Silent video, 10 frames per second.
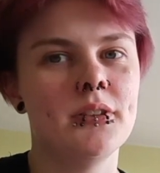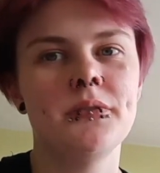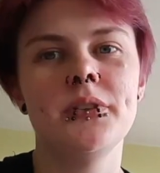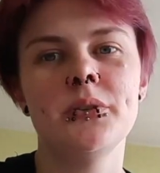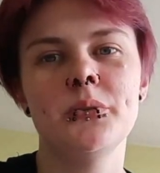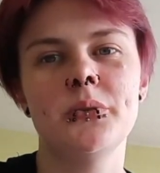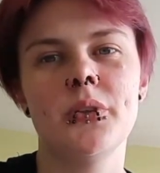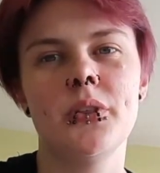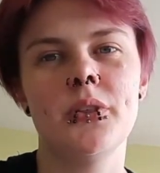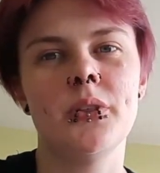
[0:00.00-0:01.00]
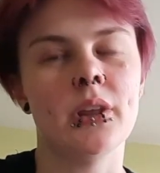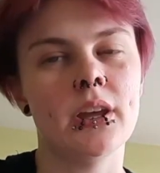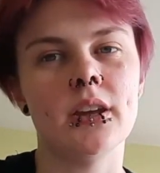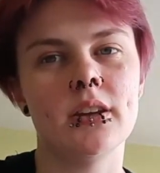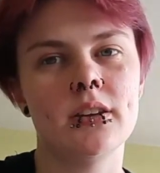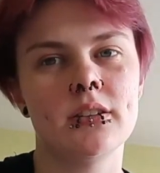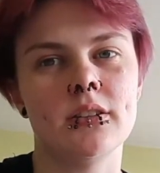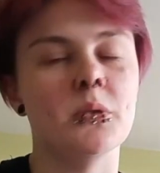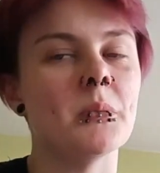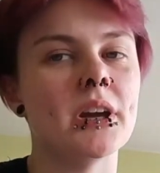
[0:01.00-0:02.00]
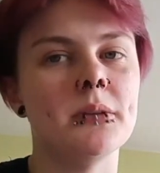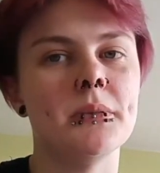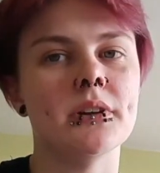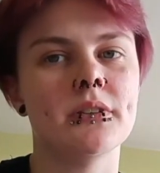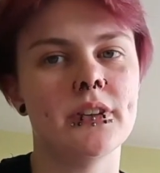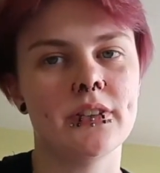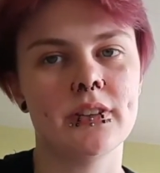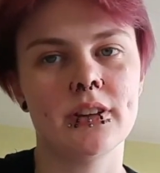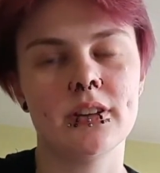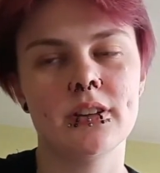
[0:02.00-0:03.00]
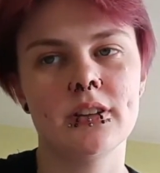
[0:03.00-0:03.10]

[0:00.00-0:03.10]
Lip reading: if you think you might be autistic,